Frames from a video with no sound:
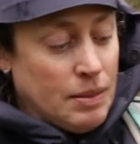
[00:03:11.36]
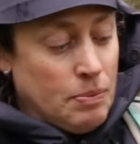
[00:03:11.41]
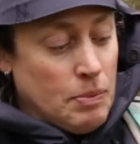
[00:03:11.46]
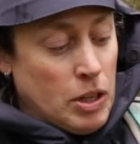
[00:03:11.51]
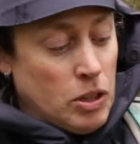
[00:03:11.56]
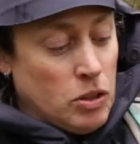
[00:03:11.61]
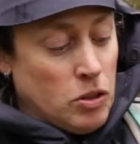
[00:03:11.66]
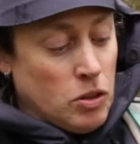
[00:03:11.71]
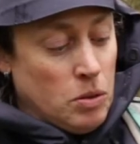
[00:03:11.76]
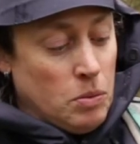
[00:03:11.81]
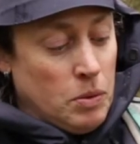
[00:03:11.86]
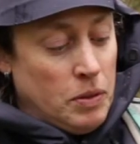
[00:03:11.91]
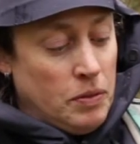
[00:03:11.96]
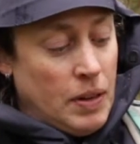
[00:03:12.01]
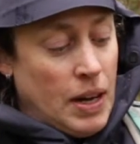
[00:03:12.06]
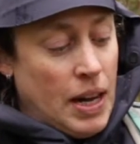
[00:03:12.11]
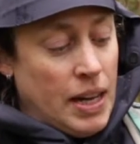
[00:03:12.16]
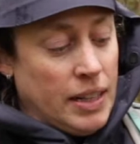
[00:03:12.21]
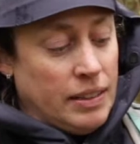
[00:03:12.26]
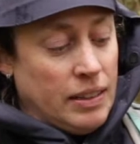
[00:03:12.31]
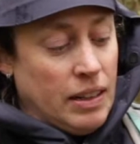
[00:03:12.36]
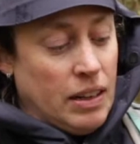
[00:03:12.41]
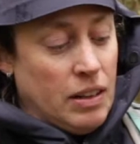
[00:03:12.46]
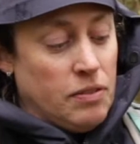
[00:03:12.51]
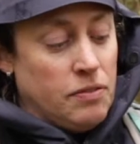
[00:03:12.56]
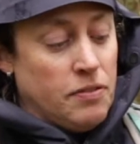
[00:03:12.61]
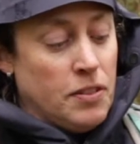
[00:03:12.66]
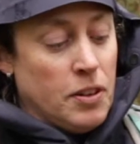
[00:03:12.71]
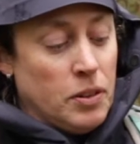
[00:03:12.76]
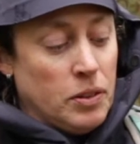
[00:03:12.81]
mushroom, we've got our
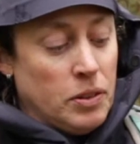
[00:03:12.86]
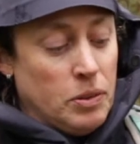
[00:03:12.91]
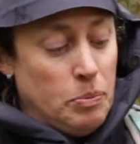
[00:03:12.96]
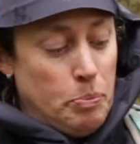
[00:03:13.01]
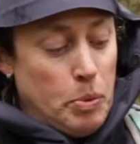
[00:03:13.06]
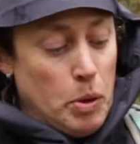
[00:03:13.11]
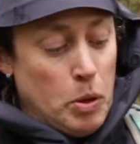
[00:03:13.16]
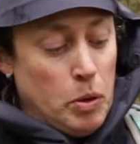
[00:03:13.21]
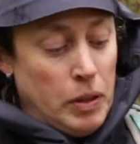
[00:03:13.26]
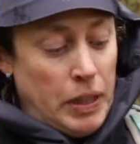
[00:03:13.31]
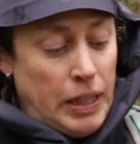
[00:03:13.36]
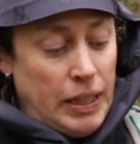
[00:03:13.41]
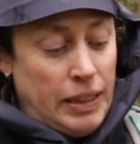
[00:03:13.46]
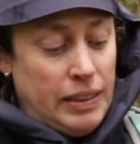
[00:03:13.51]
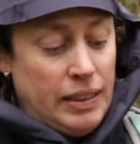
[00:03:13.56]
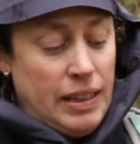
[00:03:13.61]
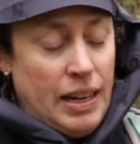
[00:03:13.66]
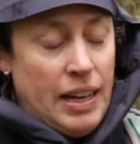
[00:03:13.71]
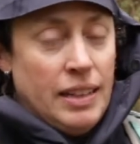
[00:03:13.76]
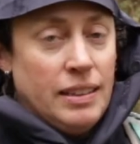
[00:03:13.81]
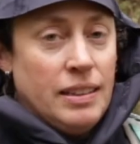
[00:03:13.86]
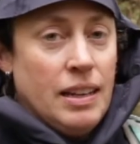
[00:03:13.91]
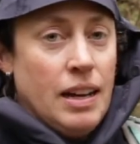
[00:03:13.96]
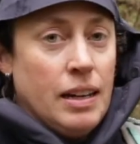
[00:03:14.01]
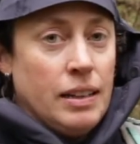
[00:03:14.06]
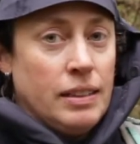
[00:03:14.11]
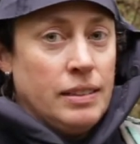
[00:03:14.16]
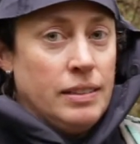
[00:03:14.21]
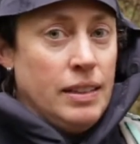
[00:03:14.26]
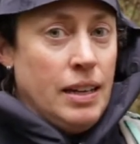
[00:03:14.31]
first bolete. I
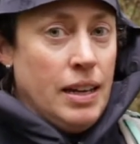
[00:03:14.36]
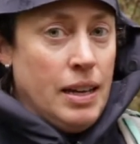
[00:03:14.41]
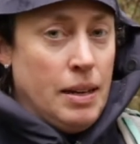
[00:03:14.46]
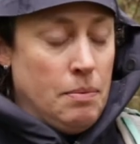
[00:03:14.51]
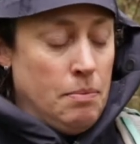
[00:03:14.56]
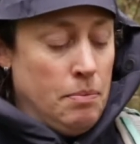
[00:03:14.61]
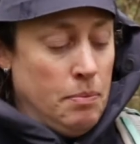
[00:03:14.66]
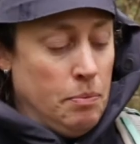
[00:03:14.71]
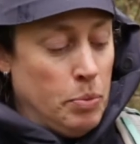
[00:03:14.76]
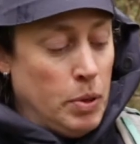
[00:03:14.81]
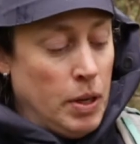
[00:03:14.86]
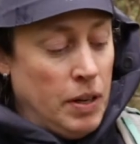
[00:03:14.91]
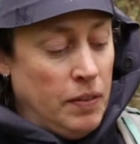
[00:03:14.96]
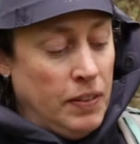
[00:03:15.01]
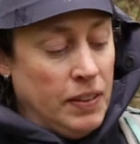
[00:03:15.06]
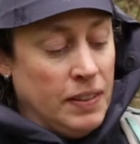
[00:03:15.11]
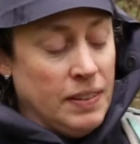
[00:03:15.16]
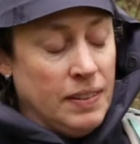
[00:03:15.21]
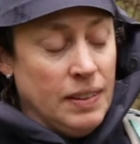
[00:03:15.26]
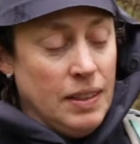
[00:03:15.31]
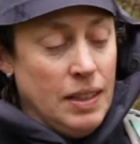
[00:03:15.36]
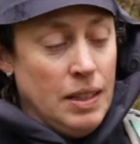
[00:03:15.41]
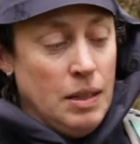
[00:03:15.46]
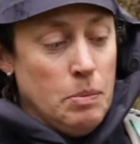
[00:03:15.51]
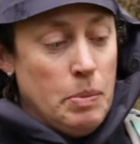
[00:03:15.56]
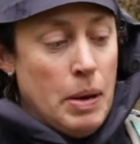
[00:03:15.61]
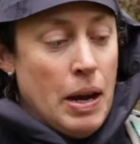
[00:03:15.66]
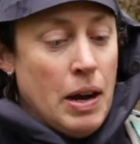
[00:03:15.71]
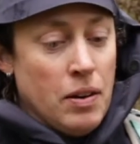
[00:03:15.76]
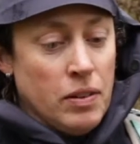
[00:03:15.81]
talked previously
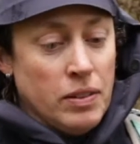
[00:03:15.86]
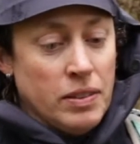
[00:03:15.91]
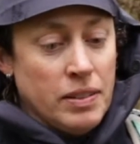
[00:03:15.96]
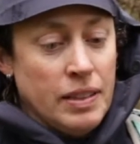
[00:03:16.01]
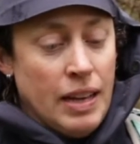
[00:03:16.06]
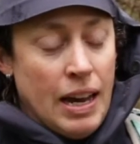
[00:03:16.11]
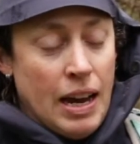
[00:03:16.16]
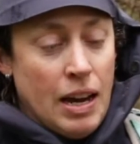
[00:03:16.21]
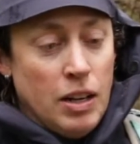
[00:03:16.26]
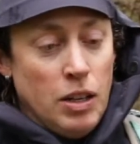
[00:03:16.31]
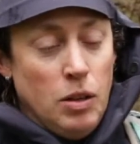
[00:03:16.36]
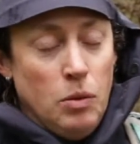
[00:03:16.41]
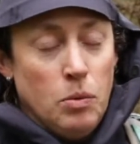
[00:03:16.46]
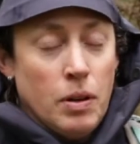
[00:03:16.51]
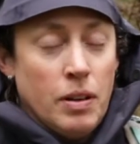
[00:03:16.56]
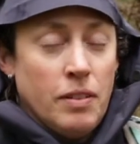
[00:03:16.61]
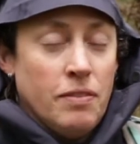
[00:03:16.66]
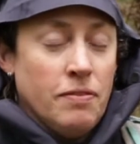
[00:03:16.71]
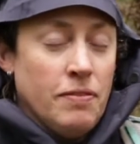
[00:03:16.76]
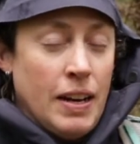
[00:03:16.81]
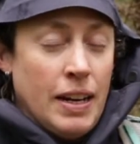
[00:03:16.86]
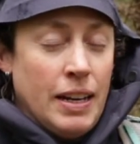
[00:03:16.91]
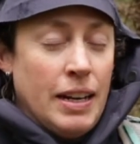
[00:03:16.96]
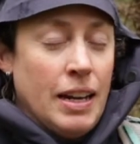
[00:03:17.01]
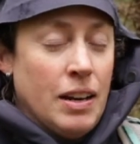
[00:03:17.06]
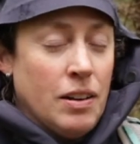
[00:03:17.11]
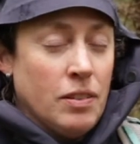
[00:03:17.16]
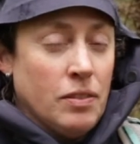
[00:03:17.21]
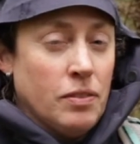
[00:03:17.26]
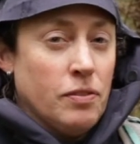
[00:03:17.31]
about how you want to find
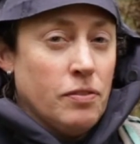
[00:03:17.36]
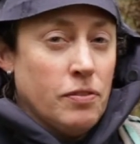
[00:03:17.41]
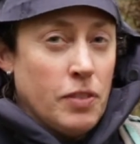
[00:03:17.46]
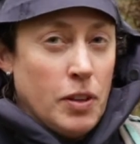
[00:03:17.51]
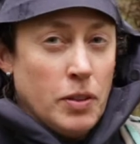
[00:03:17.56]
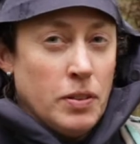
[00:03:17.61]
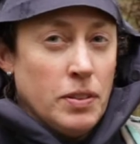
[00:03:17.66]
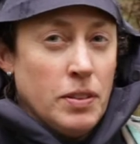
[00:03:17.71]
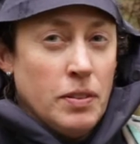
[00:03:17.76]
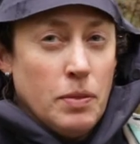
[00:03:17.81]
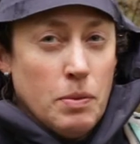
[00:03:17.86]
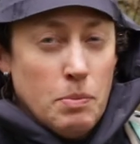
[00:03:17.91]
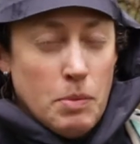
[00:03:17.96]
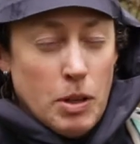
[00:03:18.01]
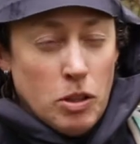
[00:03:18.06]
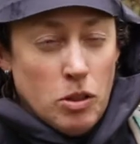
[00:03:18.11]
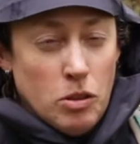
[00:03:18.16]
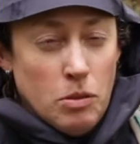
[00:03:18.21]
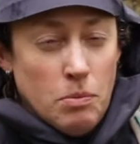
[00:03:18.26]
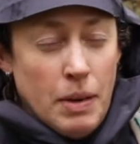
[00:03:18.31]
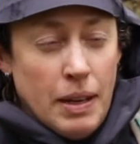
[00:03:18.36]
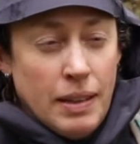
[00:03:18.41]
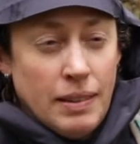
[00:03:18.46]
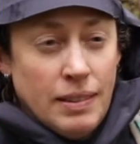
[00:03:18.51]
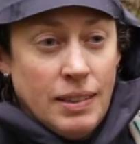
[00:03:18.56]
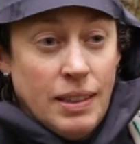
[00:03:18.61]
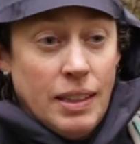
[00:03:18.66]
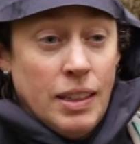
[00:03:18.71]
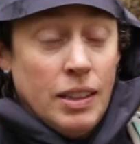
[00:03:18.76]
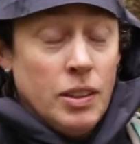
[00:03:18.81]
out first if the mushroom has
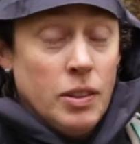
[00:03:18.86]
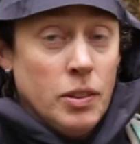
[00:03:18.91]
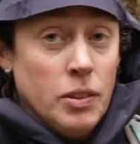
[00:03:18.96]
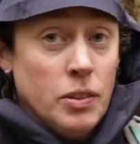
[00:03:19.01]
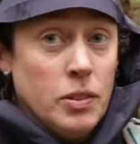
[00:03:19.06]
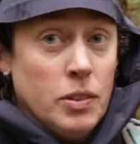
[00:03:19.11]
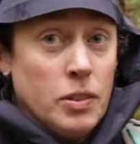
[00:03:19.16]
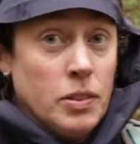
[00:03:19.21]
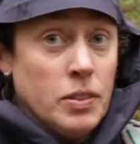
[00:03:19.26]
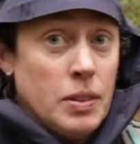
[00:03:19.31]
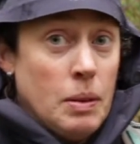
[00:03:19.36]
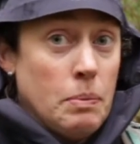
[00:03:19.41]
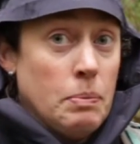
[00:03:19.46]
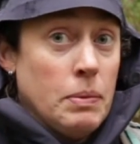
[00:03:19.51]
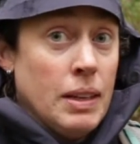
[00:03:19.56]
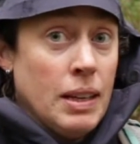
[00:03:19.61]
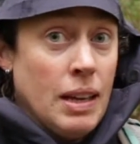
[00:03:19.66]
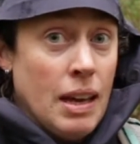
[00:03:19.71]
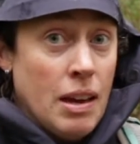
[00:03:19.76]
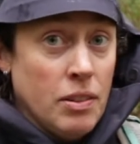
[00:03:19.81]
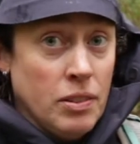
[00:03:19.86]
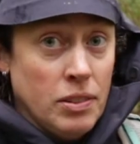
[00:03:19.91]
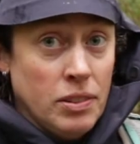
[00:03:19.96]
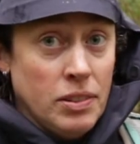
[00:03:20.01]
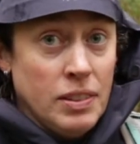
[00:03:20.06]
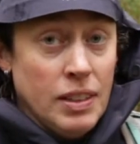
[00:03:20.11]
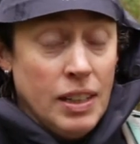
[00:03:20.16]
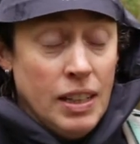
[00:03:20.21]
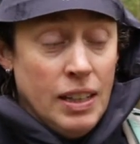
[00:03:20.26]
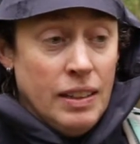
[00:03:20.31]
gills or something else.
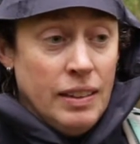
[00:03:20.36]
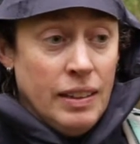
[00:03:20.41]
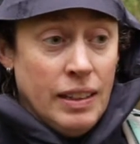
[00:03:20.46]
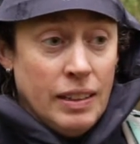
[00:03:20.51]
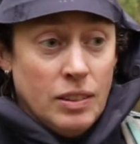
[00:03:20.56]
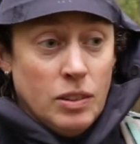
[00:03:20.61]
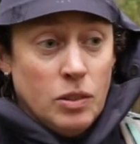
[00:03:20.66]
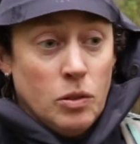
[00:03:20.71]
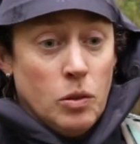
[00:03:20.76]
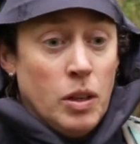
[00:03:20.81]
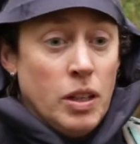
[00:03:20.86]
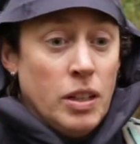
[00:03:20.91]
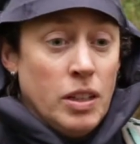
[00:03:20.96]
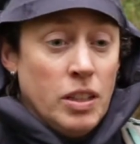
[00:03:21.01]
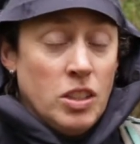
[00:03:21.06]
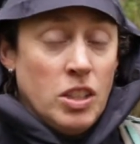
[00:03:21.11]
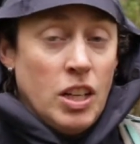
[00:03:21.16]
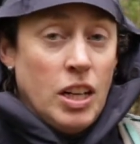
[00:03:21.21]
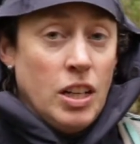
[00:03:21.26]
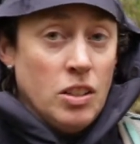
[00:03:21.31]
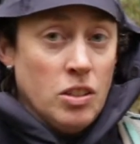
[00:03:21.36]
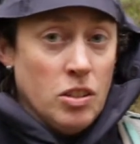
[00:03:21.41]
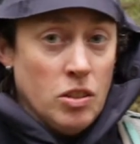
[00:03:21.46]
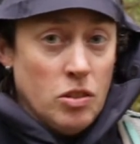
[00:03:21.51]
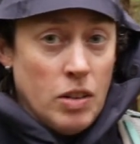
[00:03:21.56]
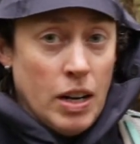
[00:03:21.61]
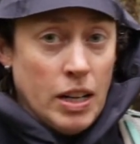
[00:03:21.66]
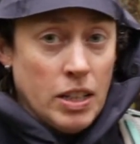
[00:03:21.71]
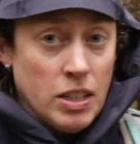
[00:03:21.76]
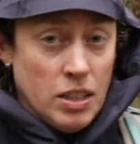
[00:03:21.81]
That's going to change the
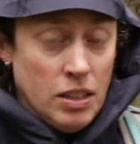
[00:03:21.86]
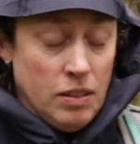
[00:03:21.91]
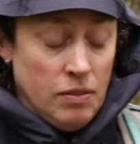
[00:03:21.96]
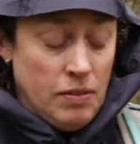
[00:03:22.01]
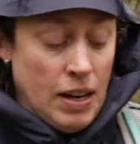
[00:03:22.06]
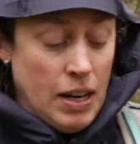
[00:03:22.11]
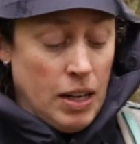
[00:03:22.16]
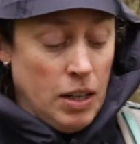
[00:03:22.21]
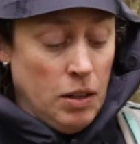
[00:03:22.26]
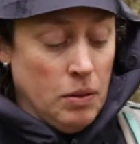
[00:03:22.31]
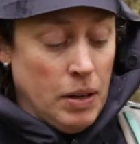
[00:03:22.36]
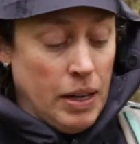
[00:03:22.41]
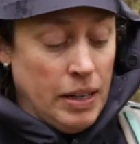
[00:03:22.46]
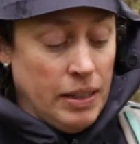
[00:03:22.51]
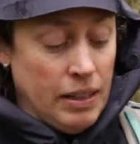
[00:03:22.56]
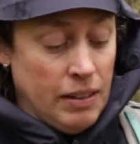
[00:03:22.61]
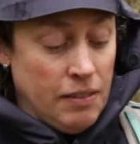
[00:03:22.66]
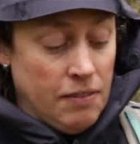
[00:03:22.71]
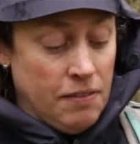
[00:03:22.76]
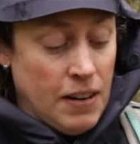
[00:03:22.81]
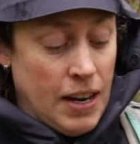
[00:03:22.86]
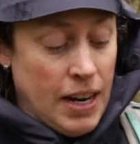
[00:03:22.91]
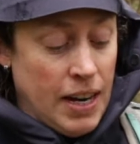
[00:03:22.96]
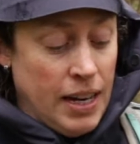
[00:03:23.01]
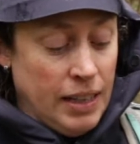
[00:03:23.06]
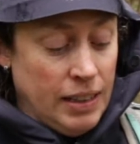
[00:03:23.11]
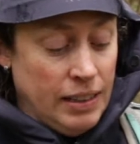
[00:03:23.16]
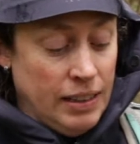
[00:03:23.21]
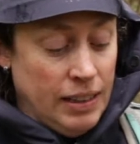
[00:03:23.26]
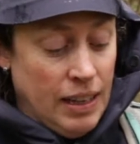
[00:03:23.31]
direction of how you identify
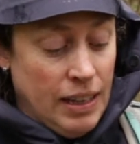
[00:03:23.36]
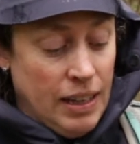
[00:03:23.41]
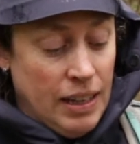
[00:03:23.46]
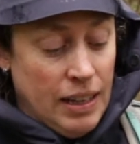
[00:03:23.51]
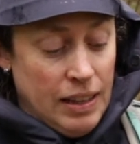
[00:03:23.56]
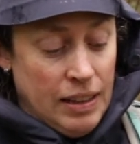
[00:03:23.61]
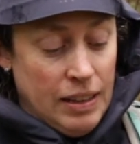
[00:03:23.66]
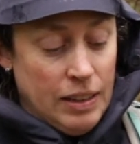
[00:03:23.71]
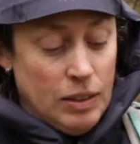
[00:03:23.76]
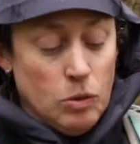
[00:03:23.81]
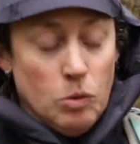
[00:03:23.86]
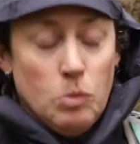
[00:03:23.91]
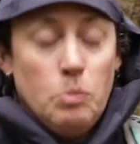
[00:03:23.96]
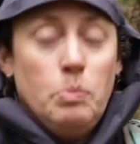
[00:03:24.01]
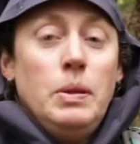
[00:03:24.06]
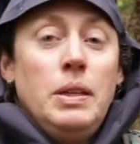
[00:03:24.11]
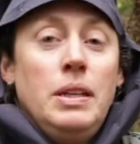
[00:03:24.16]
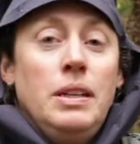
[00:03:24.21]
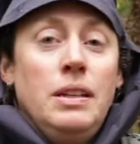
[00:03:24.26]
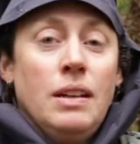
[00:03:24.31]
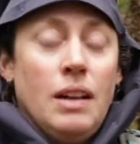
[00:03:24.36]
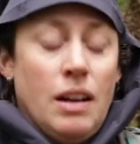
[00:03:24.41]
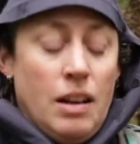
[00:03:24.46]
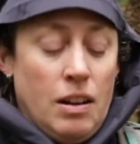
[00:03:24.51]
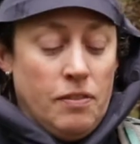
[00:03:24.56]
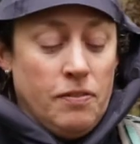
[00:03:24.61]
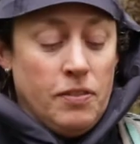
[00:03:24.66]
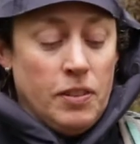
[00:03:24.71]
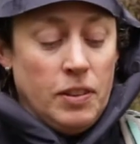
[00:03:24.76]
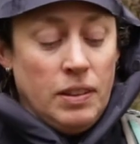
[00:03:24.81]
it. This would be
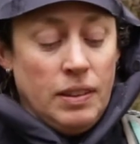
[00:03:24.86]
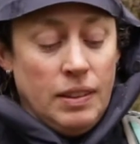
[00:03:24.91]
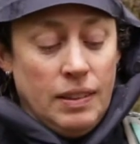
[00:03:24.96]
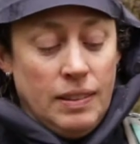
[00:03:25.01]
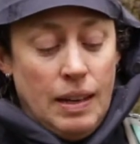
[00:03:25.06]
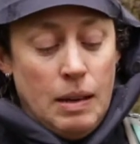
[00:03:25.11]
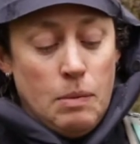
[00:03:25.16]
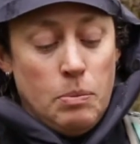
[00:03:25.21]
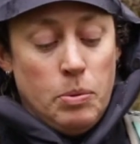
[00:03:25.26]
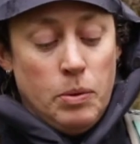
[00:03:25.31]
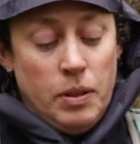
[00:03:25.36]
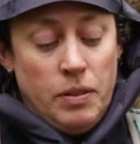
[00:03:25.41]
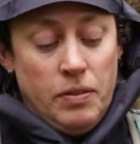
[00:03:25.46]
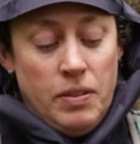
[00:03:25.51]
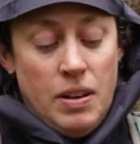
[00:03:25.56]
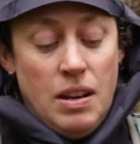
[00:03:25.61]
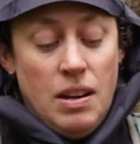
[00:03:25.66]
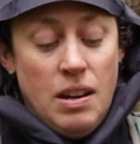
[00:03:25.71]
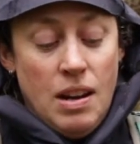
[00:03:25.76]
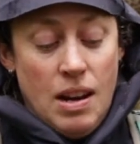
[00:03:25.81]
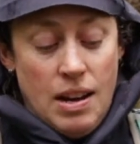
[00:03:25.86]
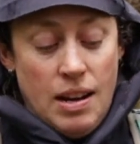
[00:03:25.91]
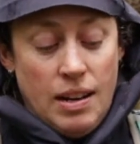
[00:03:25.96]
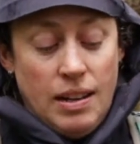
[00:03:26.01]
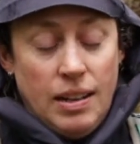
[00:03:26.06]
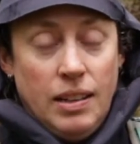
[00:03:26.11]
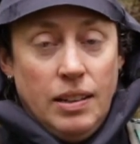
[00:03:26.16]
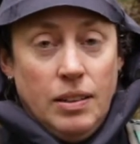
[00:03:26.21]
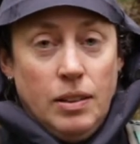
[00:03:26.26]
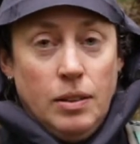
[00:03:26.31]
our first example of a
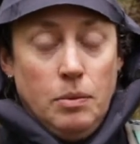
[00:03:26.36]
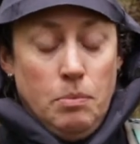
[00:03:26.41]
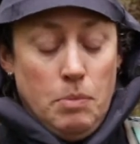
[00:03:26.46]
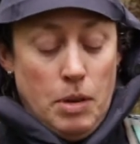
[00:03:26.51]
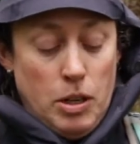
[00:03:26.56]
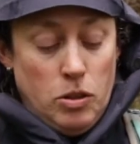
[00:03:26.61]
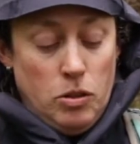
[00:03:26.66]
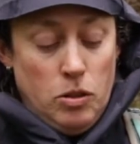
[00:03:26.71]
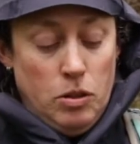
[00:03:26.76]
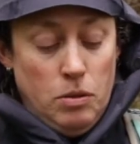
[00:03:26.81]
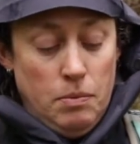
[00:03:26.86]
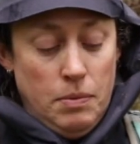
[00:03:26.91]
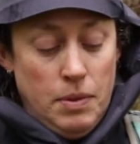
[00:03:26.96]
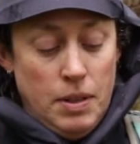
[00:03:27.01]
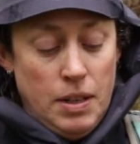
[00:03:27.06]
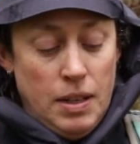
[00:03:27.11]
non-gilled mushroom.